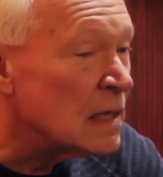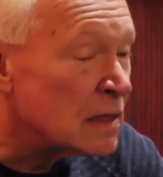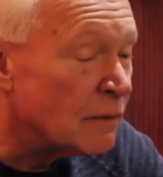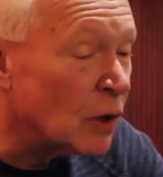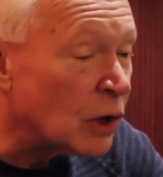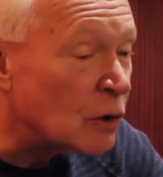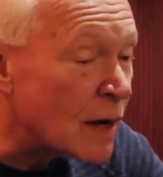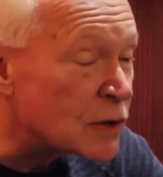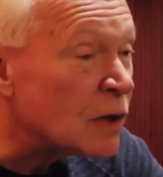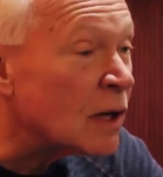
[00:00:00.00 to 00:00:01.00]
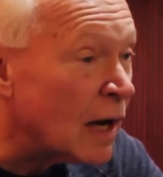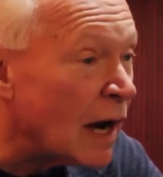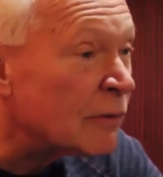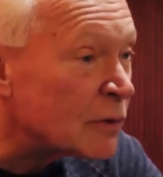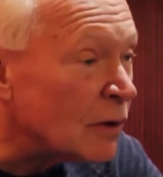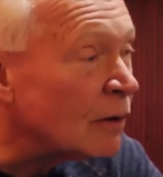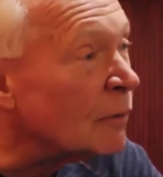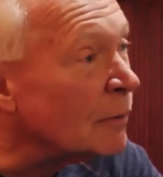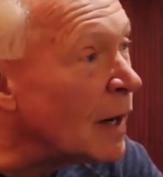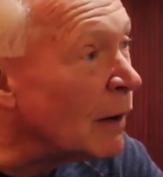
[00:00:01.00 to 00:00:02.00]
It's a very good question after
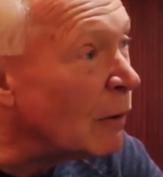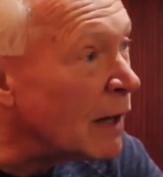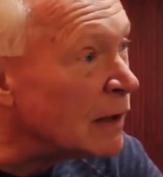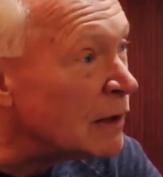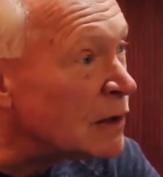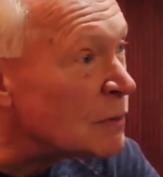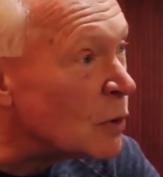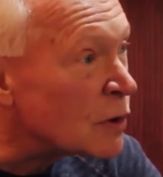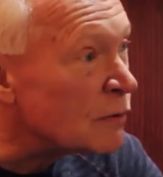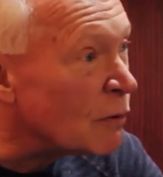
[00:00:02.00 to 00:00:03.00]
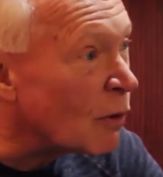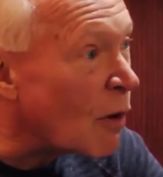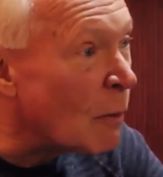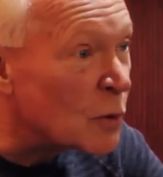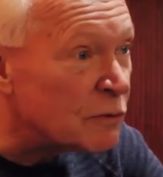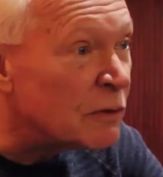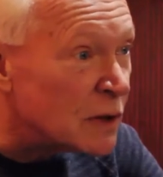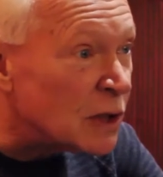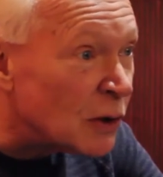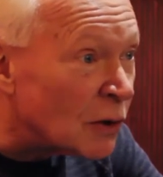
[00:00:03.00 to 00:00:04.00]
my writing these books for almost
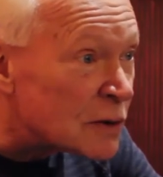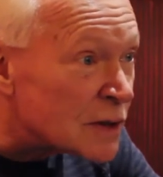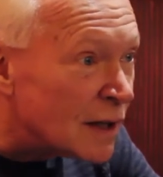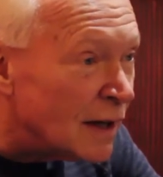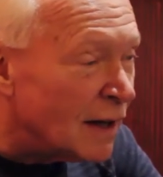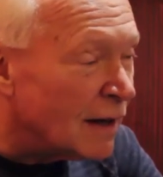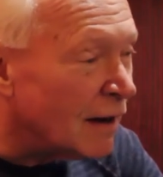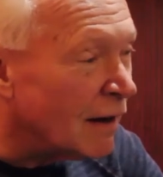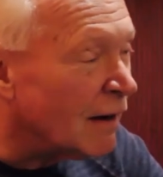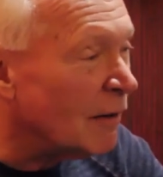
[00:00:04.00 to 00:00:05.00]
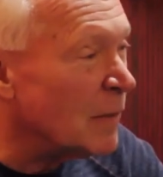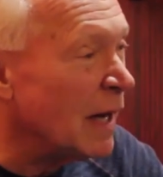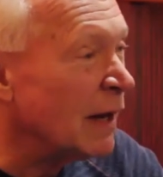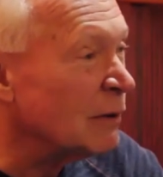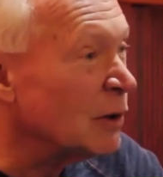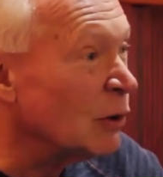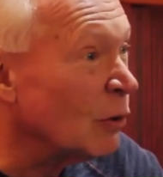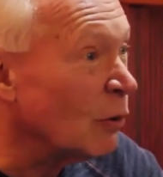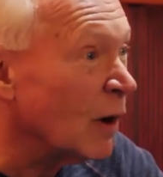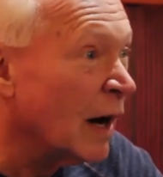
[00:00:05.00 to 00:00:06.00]
50 years. Um, and, you
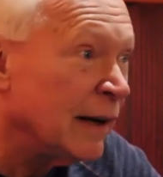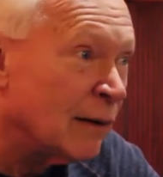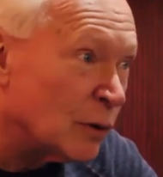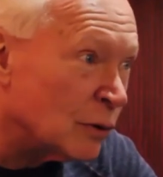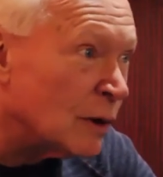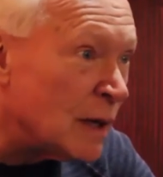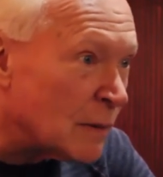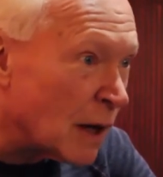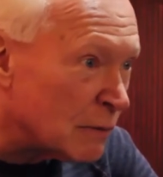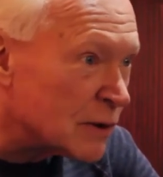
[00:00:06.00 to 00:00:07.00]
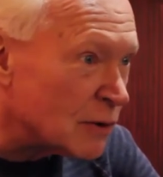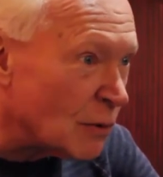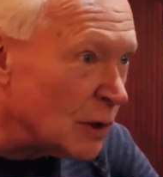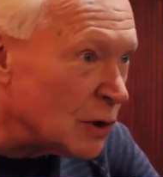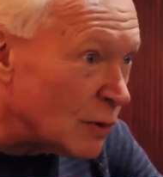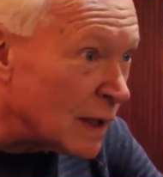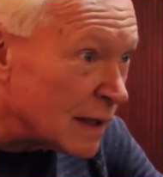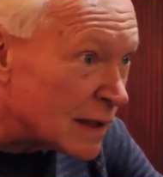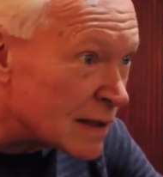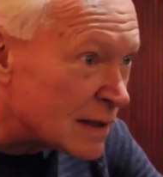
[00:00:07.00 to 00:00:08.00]
know, I never dreamed I would still be doing
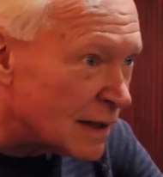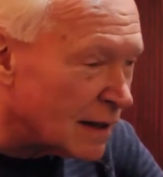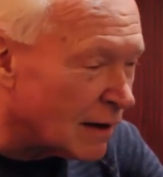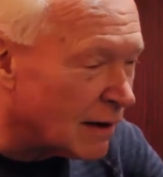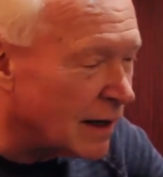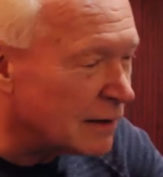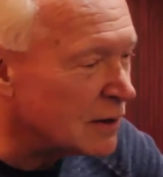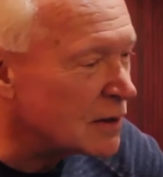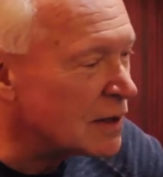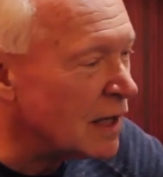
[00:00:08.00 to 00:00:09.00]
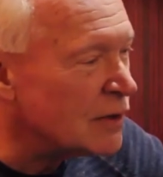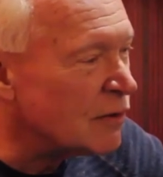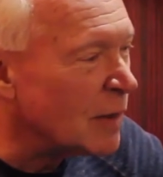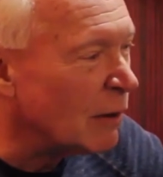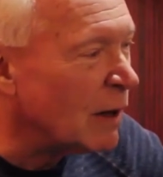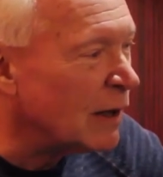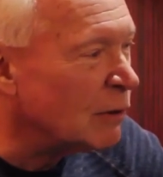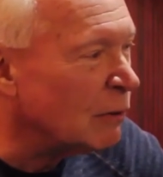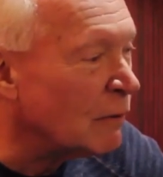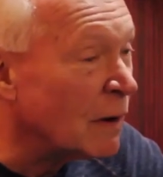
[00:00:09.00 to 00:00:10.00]
this uh, at this stage of my writing
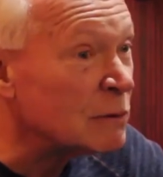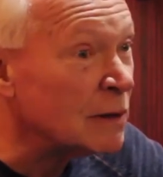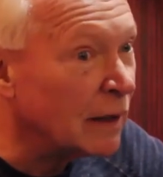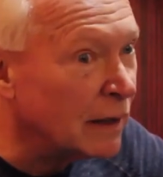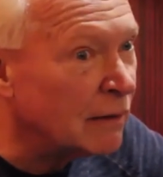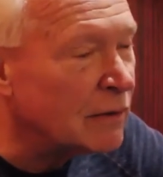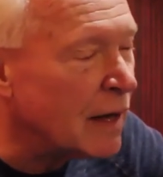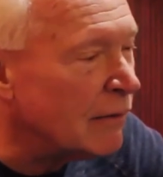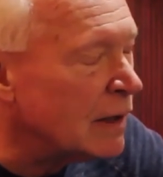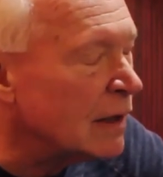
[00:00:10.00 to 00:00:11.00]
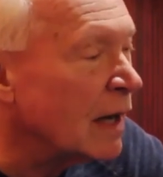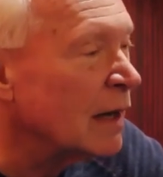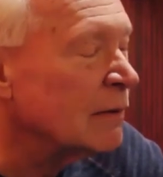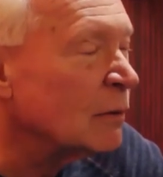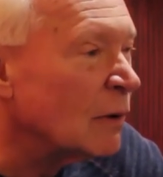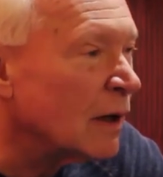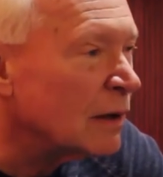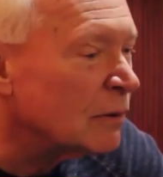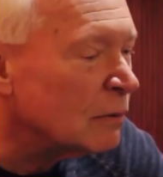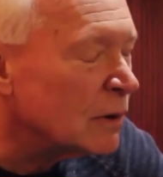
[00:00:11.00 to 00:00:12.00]
career if I was lucky enough to have any kind of a
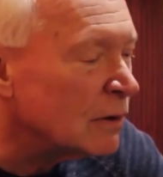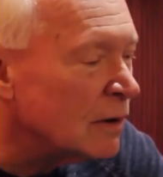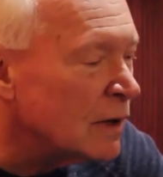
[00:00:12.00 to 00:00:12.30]
writing career.